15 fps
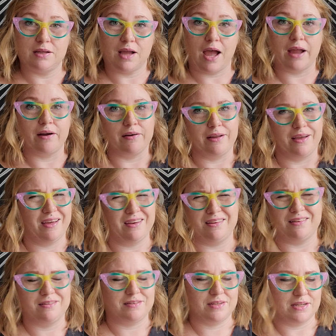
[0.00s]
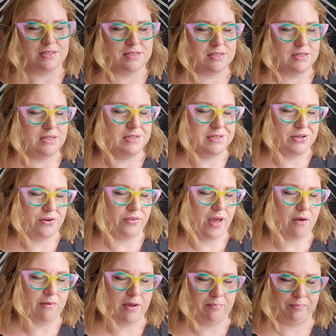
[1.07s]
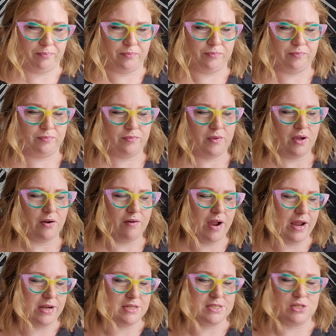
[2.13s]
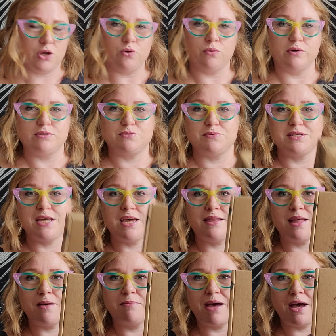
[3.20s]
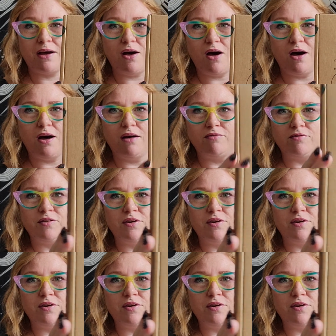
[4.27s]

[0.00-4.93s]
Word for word: I already cut it because easier that way. All right, so once we take that bag off,